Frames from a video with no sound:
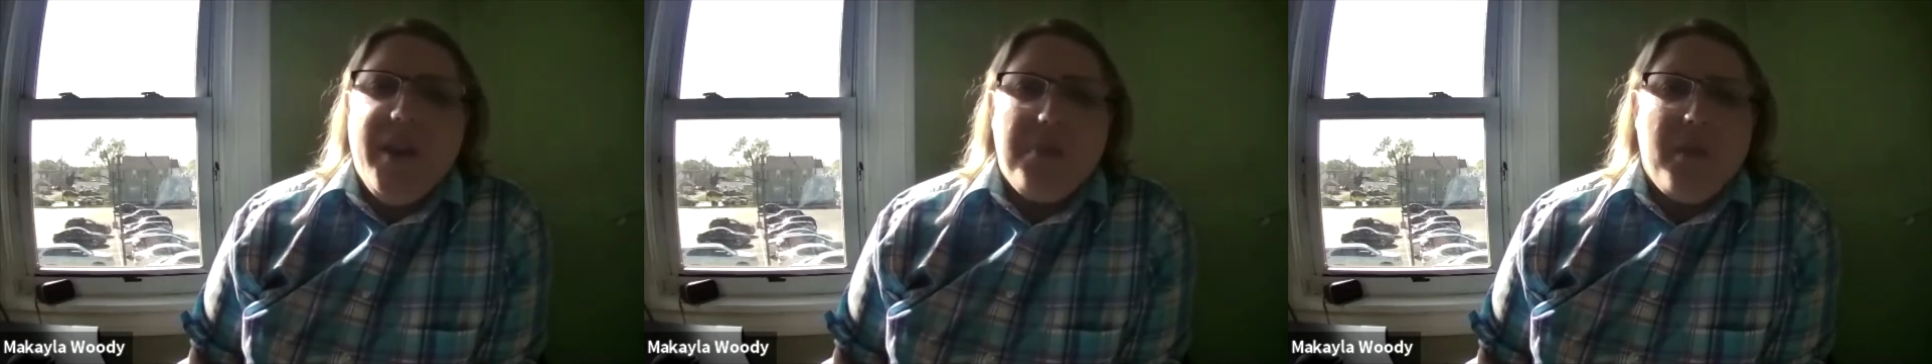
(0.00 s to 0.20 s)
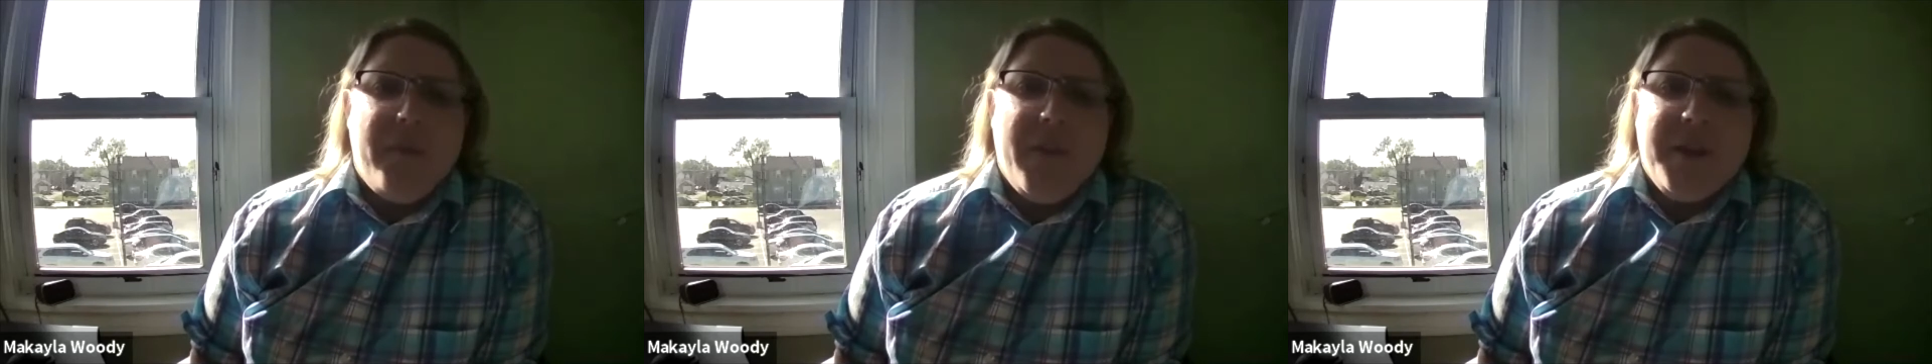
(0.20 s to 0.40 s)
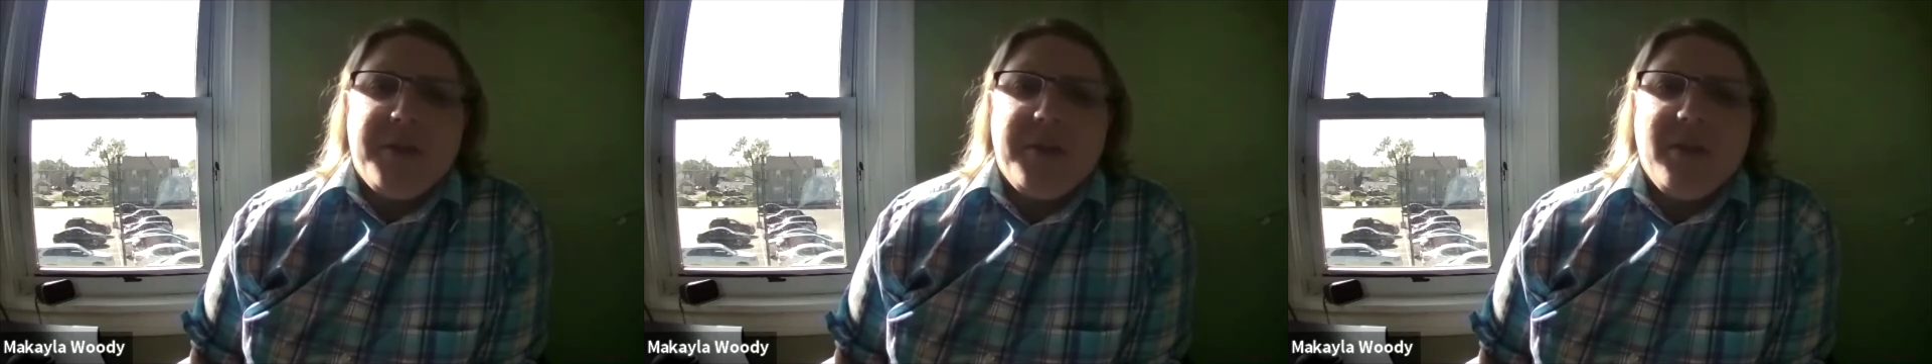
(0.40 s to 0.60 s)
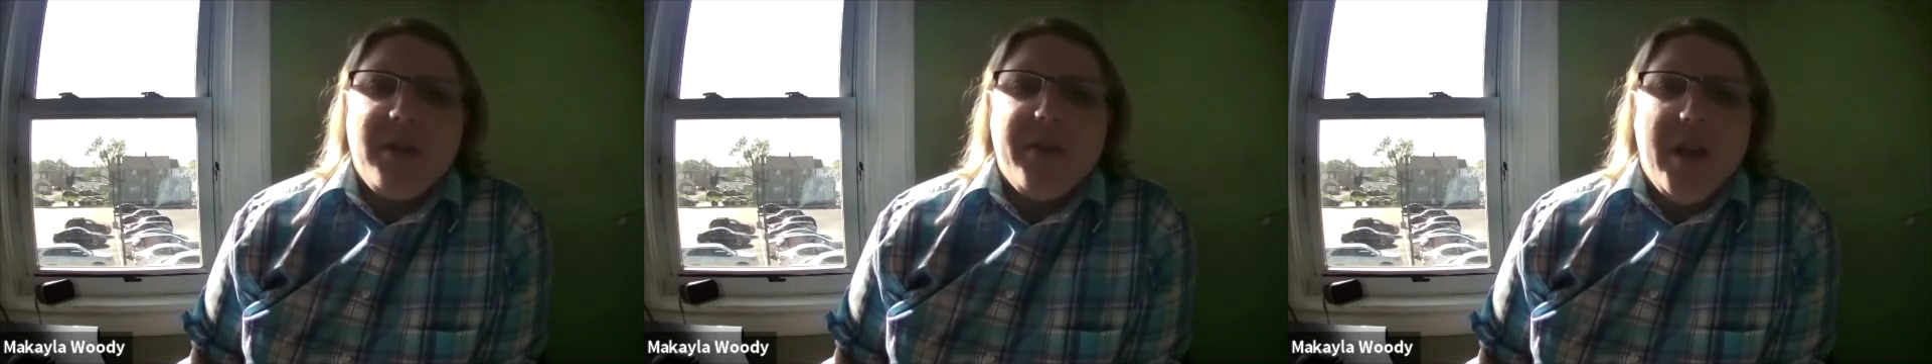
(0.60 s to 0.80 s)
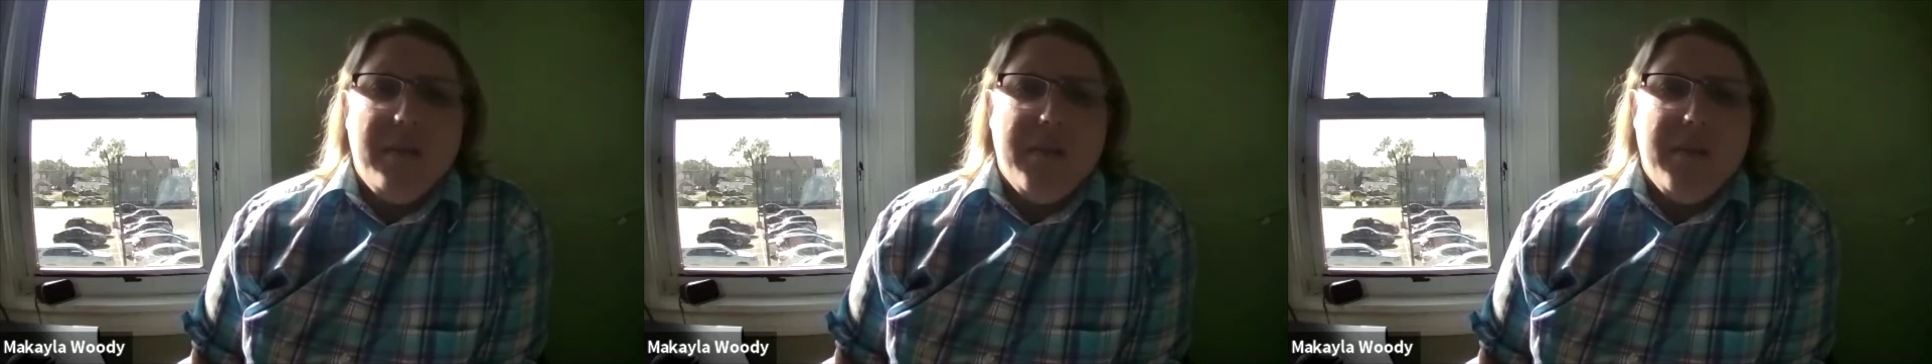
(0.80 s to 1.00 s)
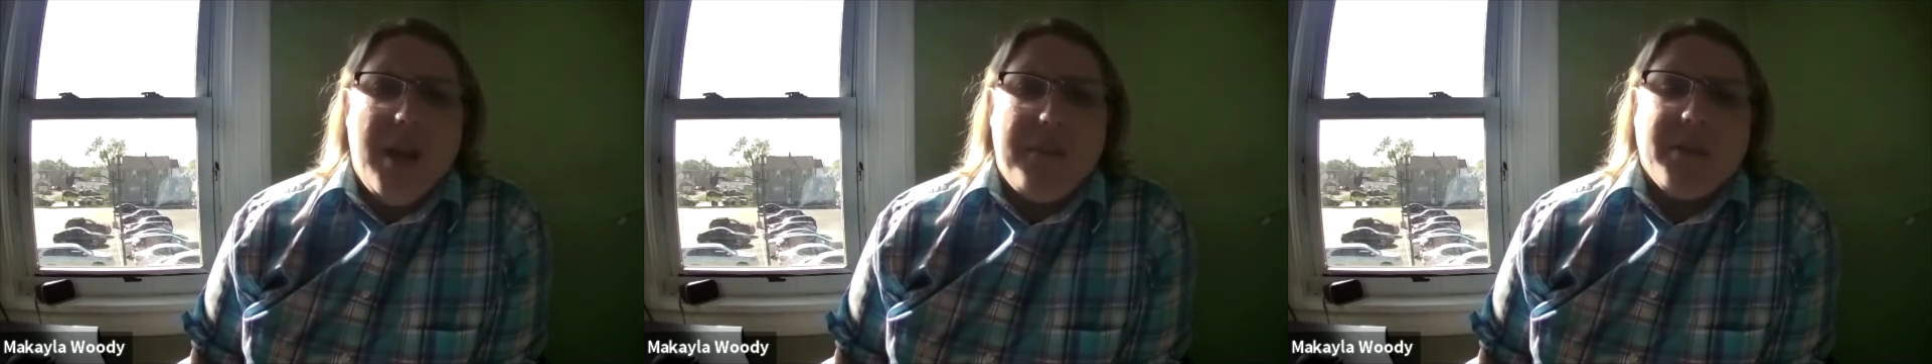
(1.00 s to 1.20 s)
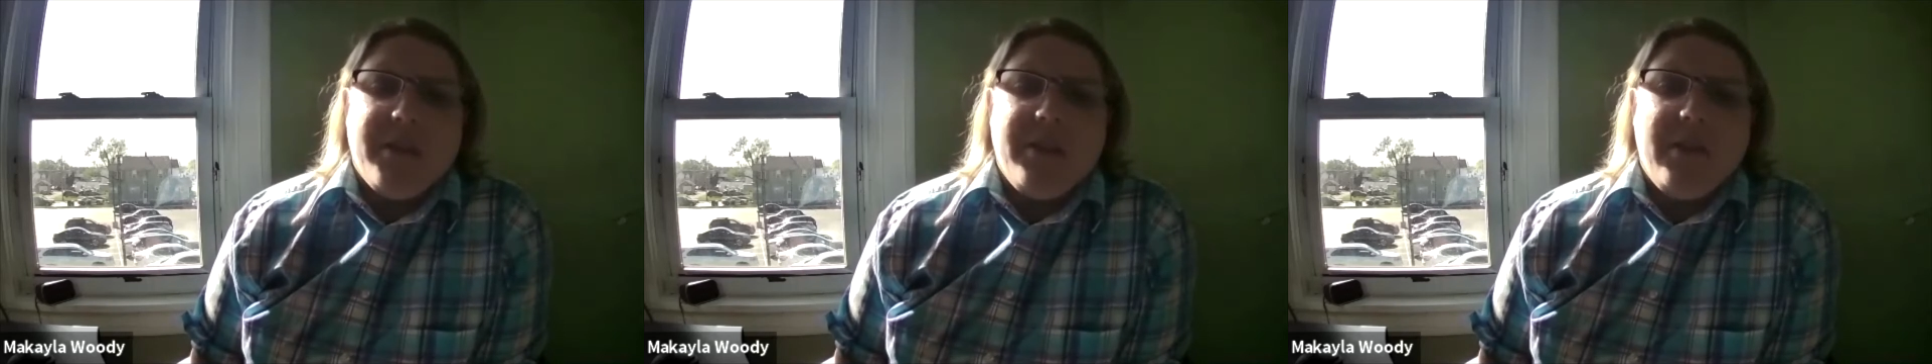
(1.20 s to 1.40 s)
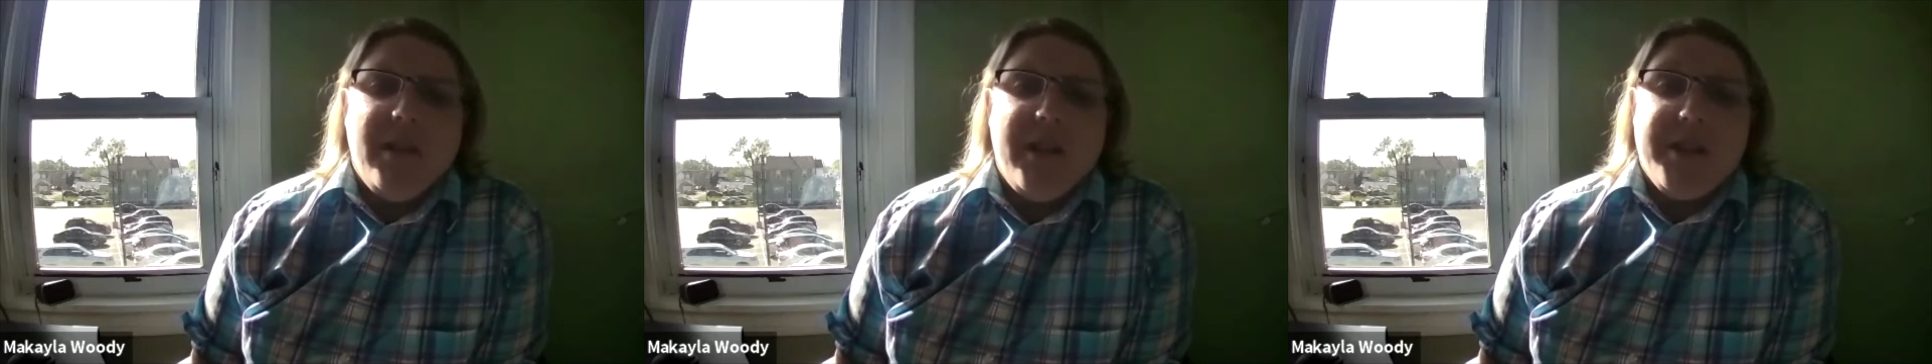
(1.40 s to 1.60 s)
professional development
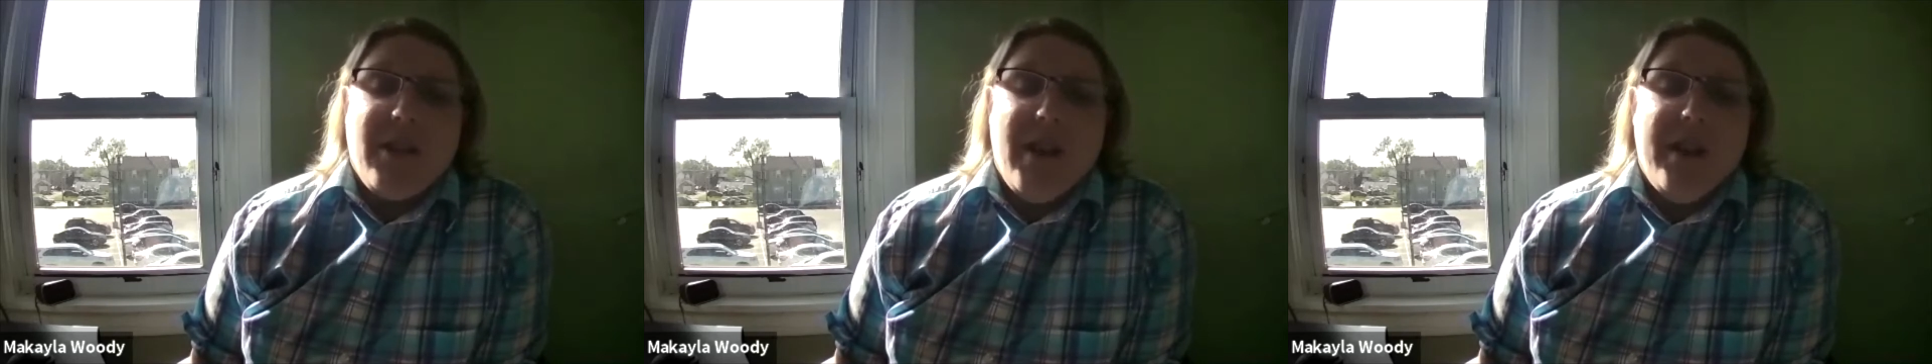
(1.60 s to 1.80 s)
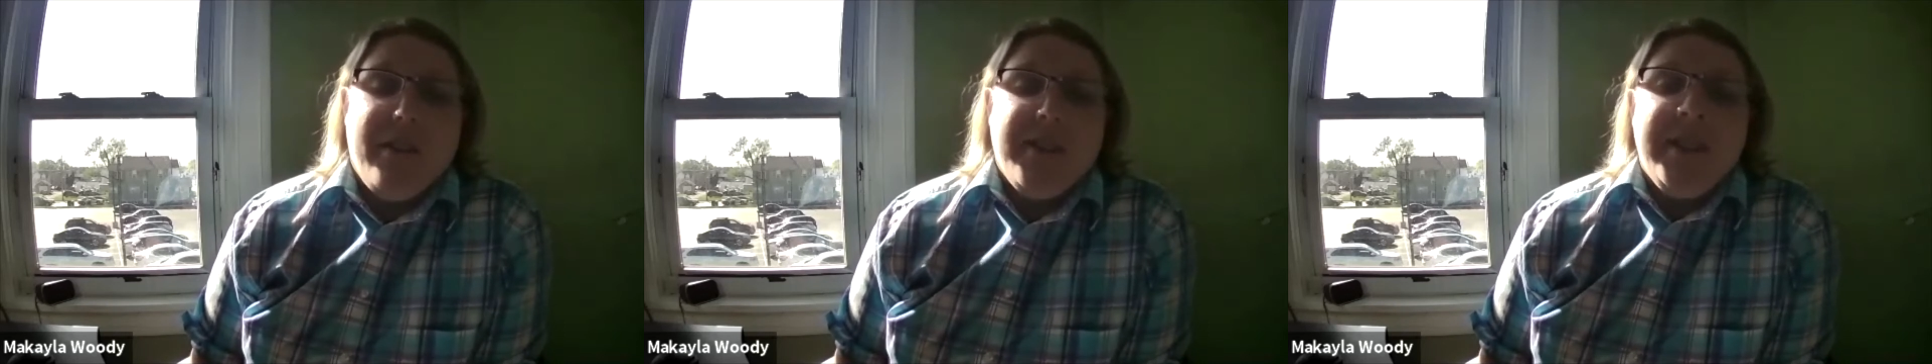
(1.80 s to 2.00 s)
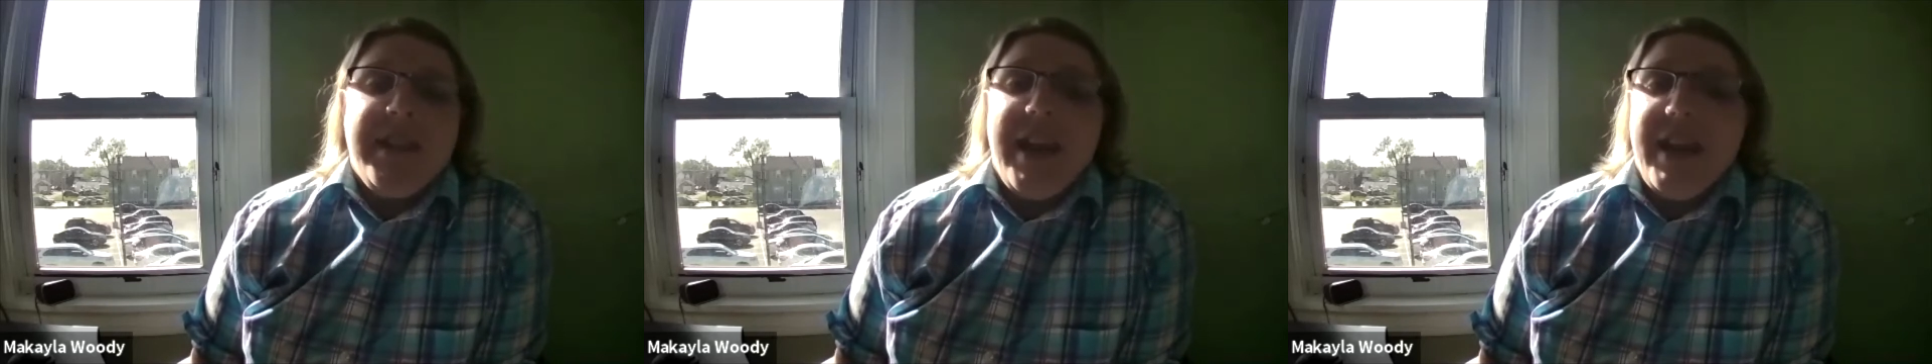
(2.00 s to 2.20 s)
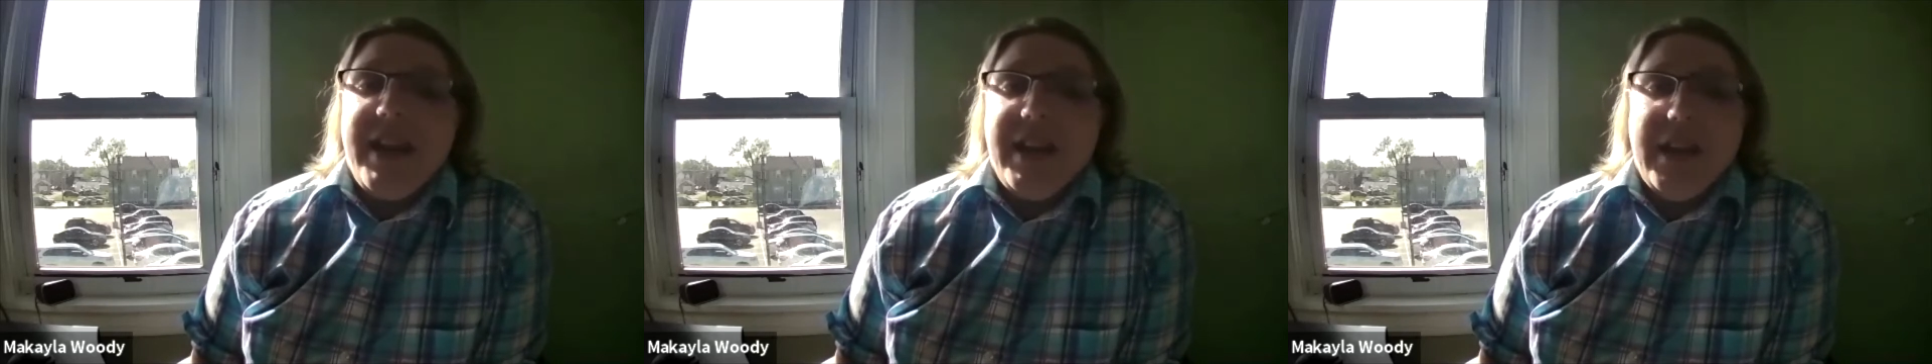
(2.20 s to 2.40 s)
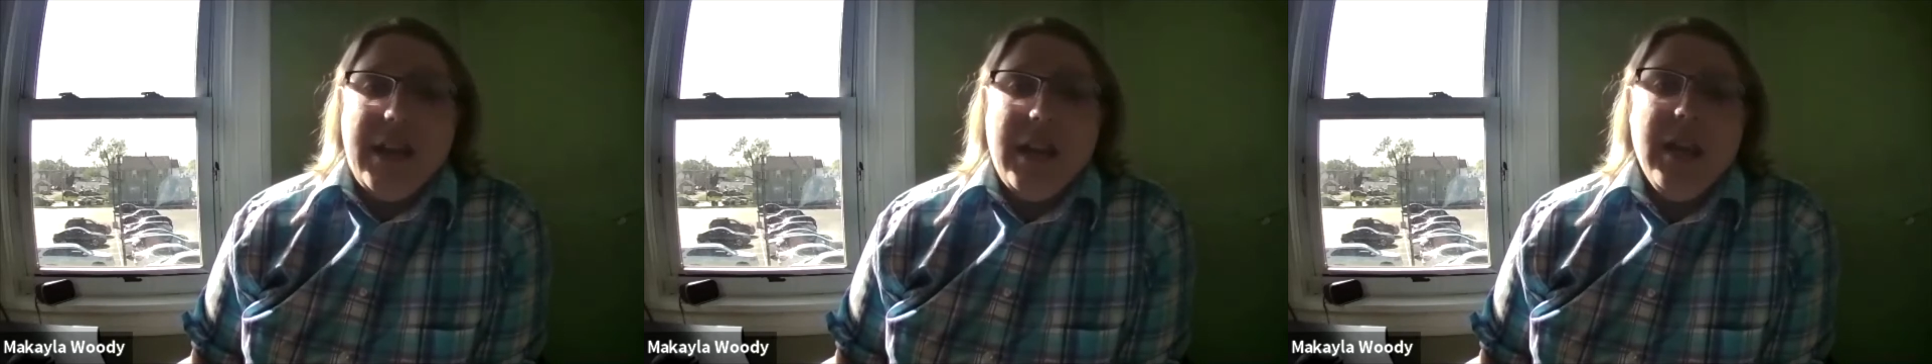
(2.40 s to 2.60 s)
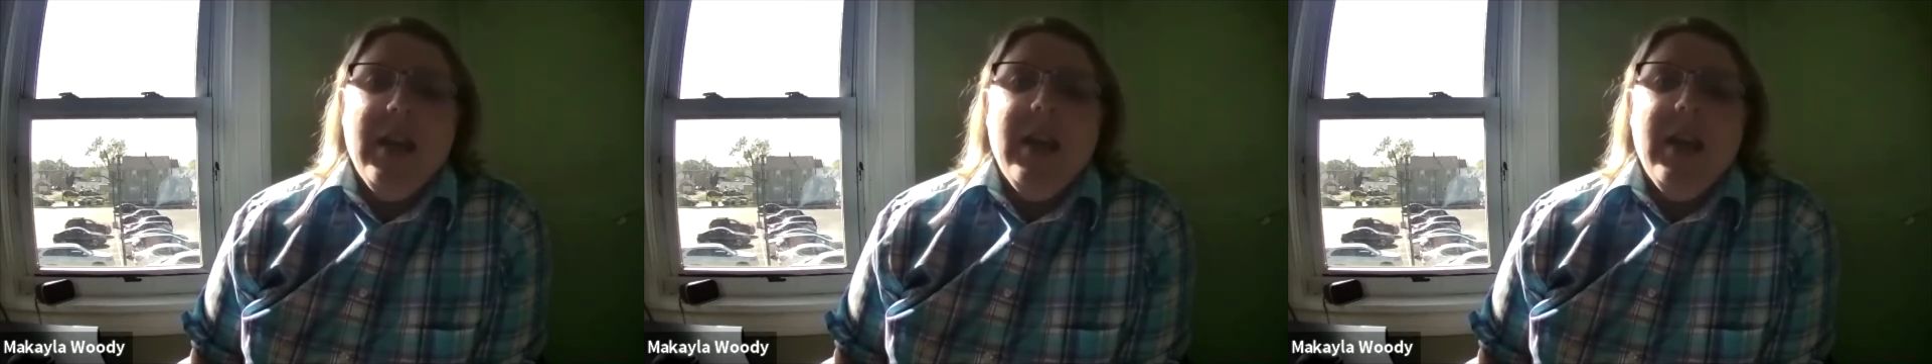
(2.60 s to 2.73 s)
opportunities are outstanding.